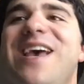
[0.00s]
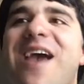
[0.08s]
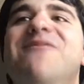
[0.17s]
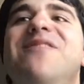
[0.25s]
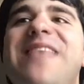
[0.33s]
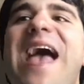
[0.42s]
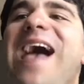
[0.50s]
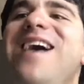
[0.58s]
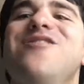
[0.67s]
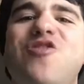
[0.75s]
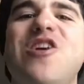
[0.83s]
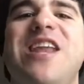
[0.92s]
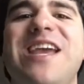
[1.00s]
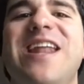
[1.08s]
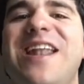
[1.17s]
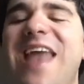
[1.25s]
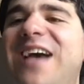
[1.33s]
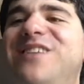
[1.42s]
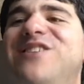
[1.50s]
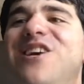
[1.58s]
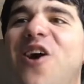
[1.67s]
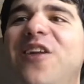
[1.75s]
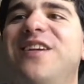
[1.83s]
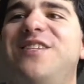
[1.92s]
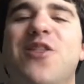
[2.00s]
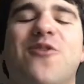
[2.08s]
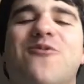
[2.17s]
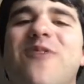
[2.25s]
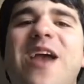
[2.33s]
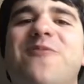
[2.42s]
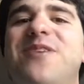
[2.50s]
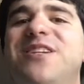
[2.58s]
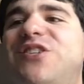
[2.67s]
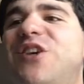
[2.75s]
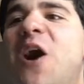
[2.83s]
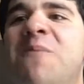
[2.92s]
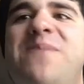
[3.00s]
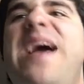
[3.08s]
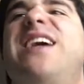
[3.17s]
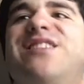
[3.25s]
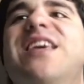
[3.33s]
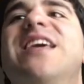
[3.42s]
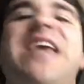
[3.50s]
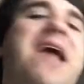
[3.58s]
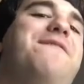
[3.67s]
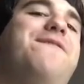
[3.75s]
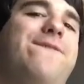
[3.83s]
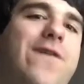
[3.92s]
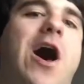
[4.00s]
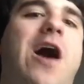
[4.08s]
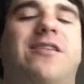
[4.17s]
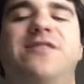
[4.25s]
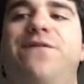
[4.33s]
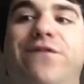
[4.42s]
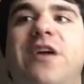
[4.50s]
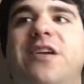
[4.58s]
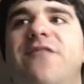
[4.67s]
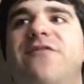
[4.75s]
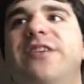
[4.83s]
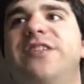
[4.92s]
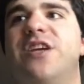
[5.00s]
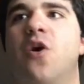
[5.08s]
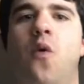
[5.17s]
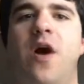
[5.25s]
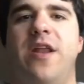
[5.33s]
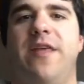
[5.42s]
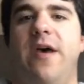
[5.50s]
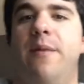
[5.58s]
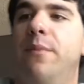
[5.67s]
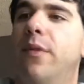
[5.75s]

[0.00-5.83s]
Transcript: And with that, Jeanine Anez and all these other right-wing scumbags can get fucked. Fuck every single one of them.